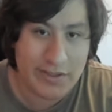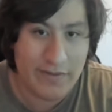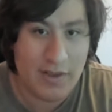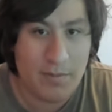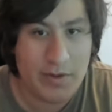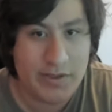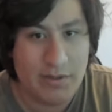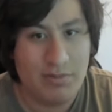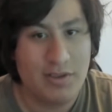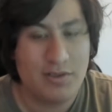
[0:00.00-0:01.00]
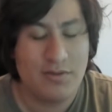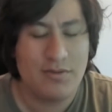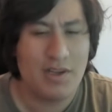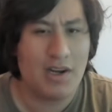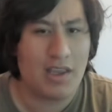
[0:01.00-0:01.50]
than a person. But this is
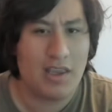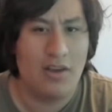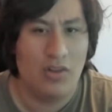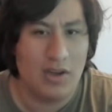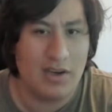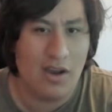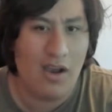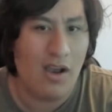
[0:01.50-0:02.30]
gonna kill a dog.